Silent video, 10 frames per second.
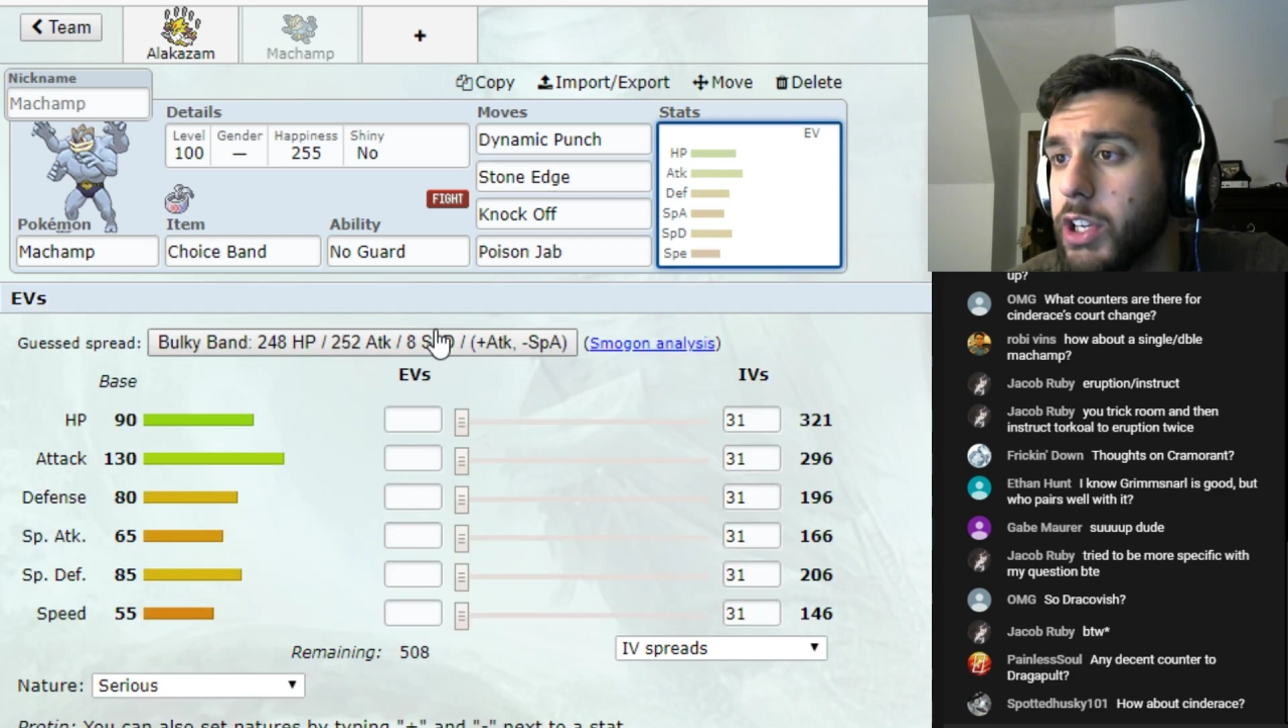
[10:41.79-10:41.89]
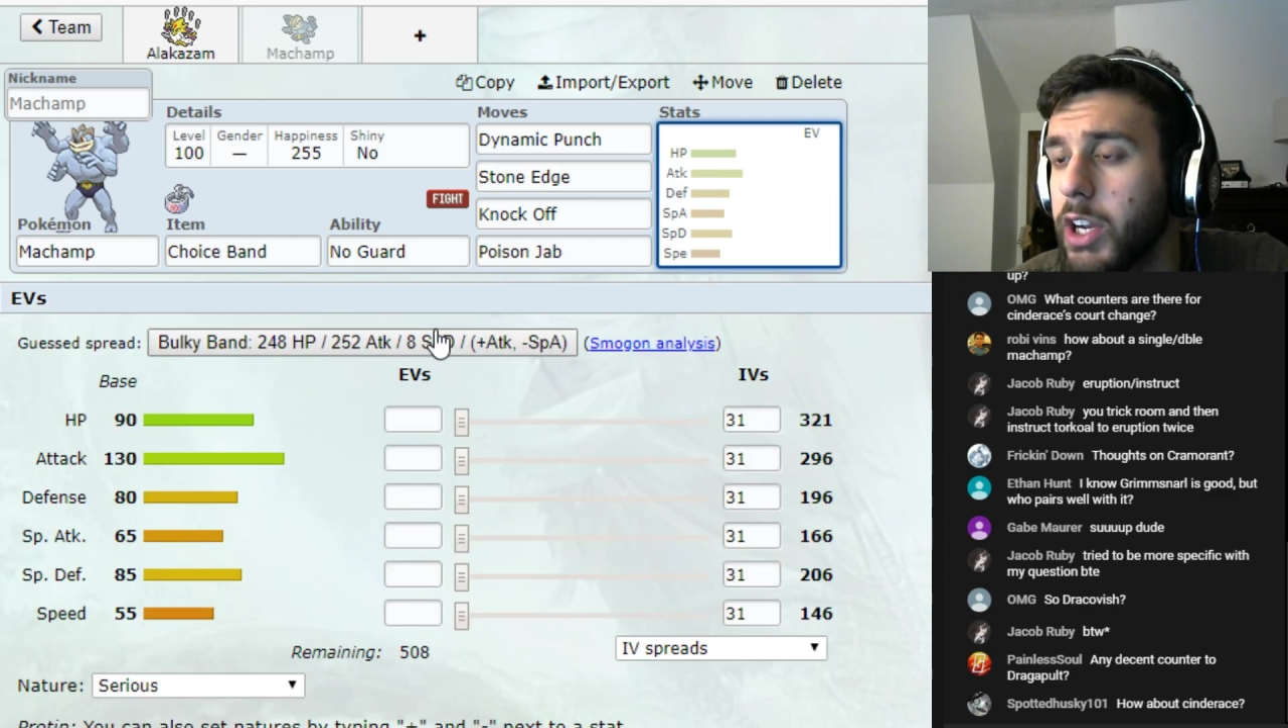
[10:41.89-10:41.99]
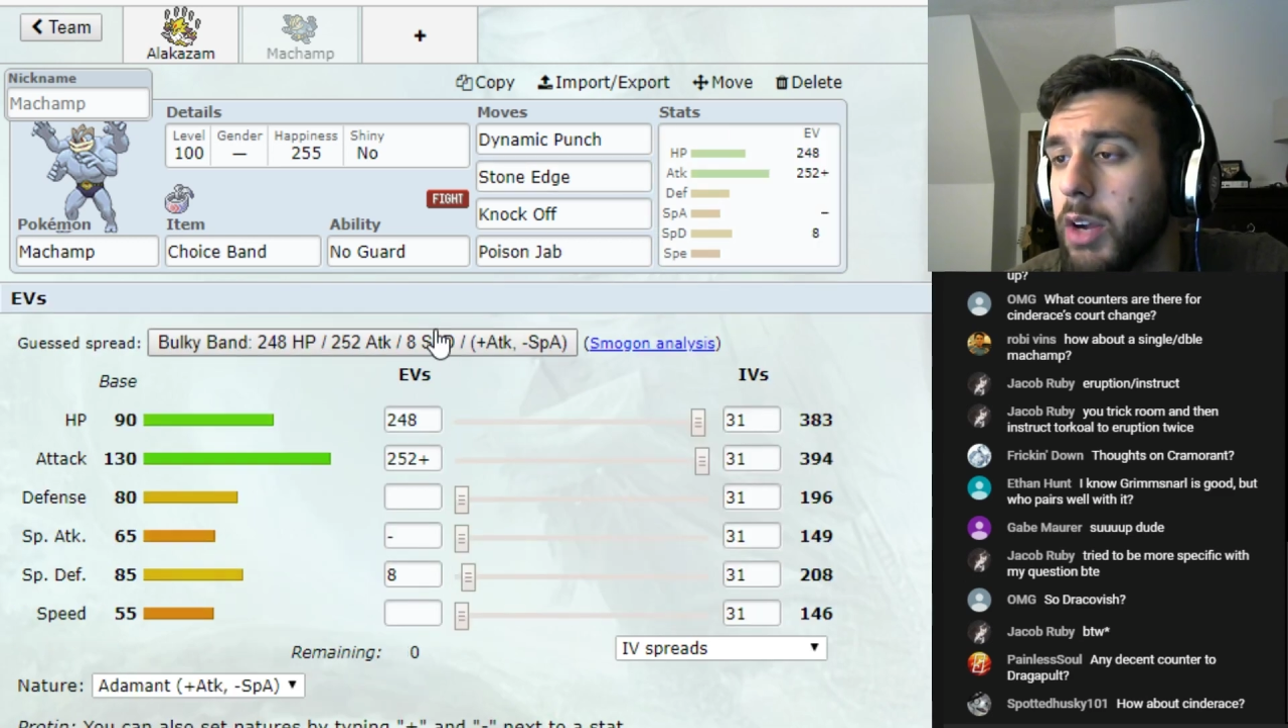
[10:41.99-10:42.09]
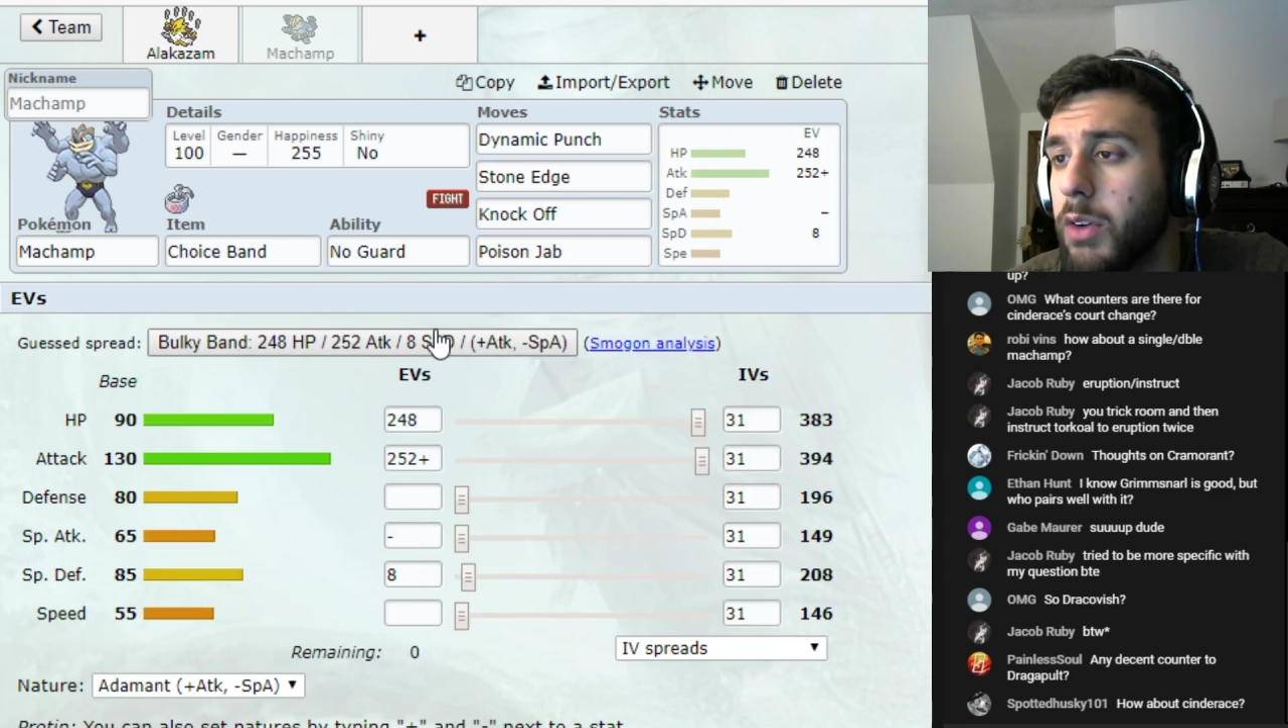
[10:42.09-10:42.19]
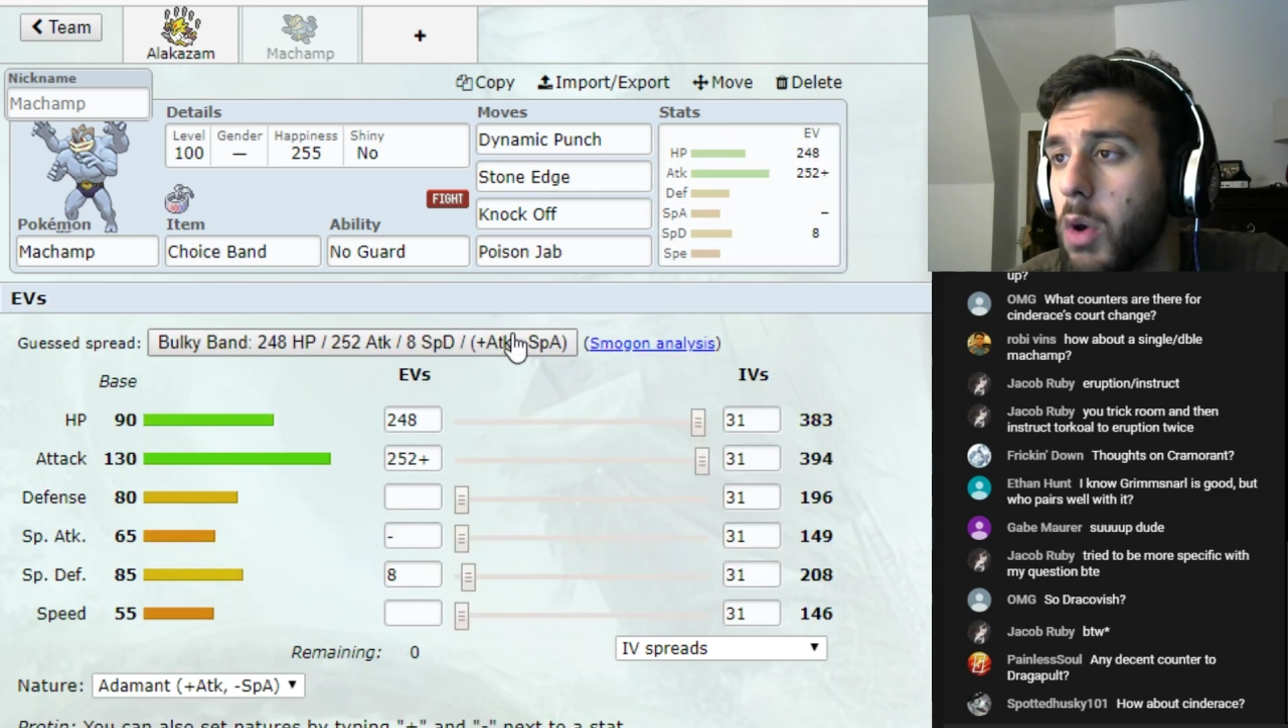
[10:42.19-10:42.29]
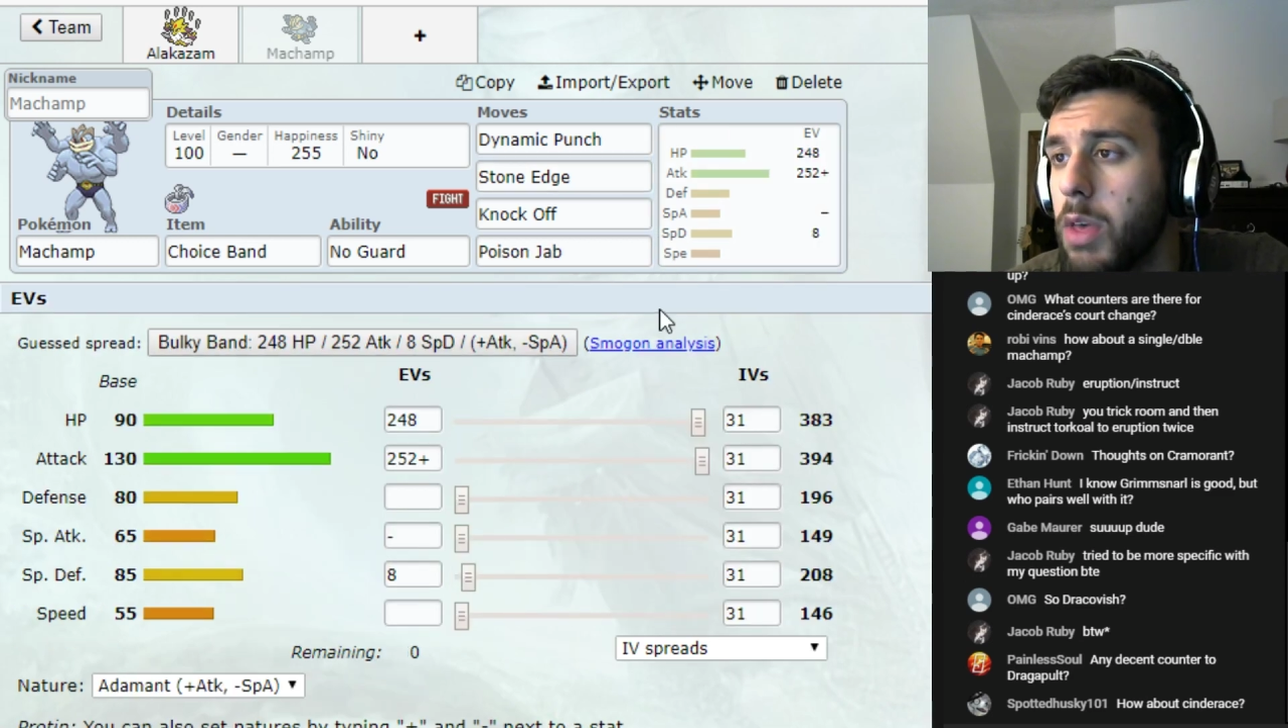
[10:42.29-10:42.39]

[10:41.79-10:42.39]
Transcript: you're going to go with